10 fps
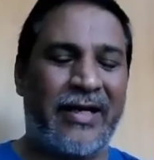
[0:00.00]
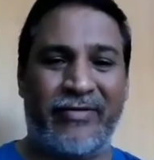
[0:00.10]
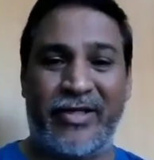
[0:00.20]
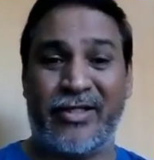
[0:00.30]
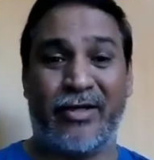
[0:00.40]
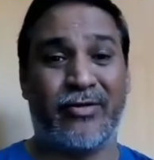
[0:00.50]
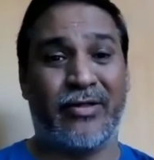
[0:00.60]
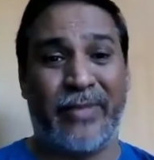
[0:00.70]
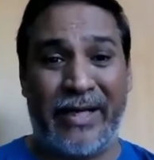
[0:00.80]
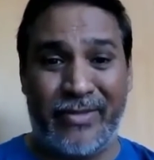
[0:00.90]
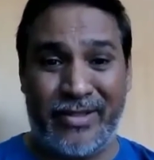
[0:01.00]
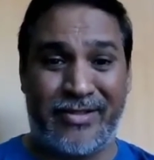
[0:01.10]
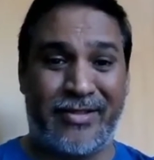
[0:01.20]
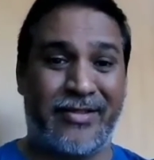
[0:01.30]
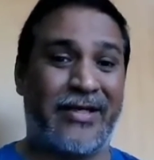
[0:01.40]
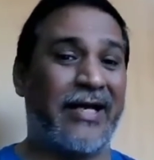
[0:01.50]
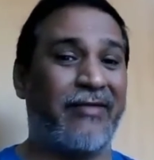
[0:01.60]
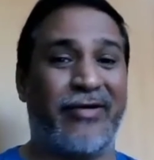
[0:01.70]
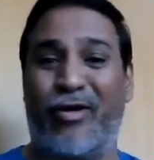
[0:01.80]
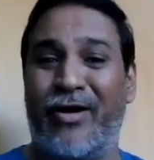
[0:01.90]
I've reached out to the Prime Minister.
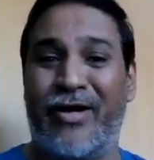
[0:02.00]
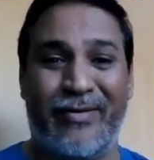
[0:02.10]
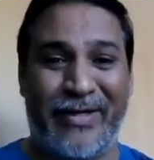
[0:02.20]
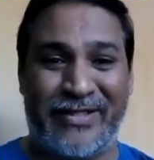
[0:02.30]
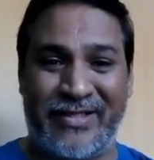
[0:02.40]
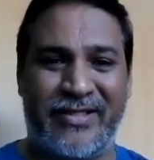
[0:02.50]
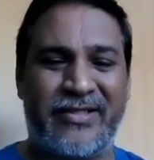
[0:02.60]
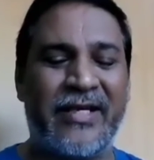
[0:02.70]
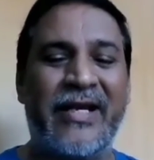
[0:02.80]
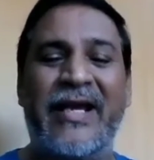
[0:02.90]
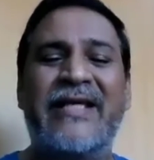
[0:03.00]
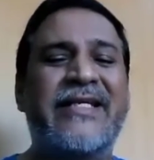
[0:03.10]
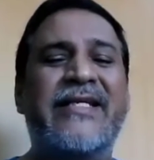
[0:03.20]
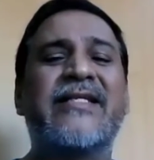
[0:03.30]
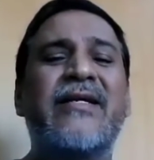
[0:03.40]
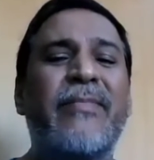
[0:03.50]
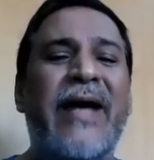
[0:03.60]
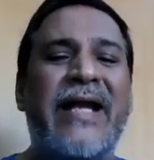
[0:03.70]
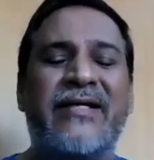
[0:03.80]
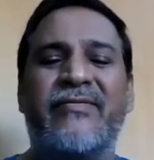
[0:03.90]
I have recorded messages. See, it doesn't
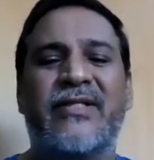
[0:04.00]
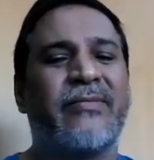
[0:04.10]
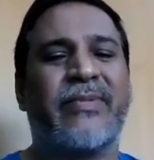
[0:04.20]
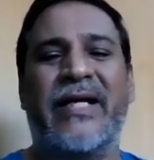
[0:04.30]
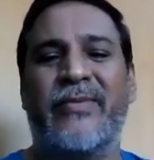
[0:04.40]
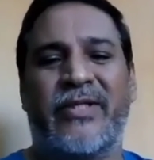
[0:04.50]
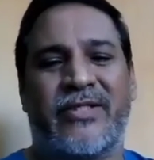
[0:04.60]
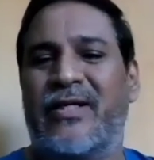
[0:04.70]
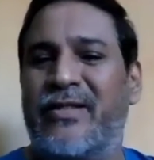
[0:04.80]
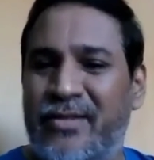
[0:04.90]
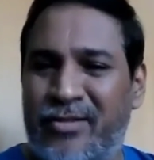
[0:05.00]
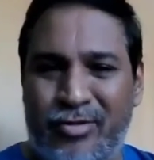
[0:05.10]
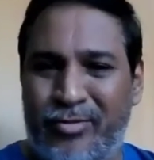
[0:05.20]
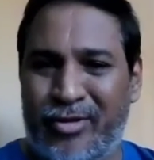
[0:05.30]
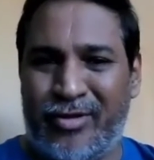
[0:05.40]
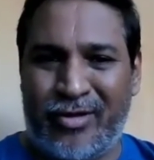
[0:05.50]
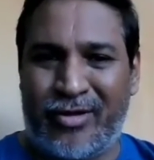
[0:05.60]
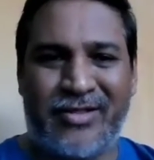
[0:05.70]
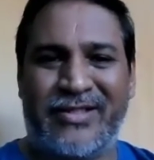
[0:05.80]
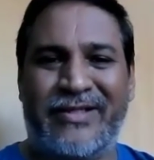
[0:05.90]
matter whether the Prime Minister listens to me or
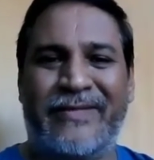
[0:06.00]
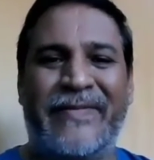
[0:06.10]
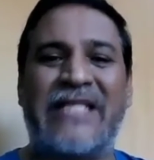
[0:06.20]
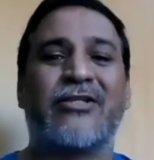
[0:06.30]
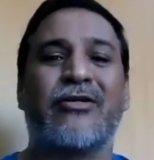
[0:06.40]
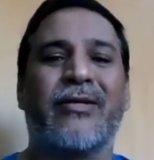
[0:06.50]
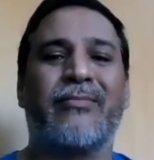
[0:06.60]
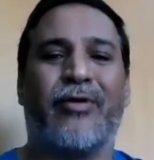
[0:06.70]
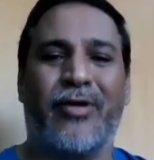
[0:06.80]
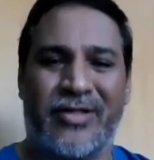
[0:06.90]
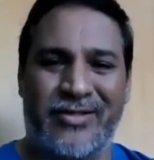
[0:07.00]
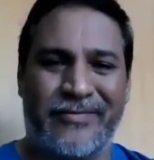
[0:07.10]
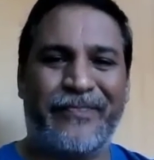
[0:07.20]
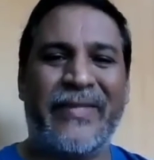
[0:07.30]
not. That's not important.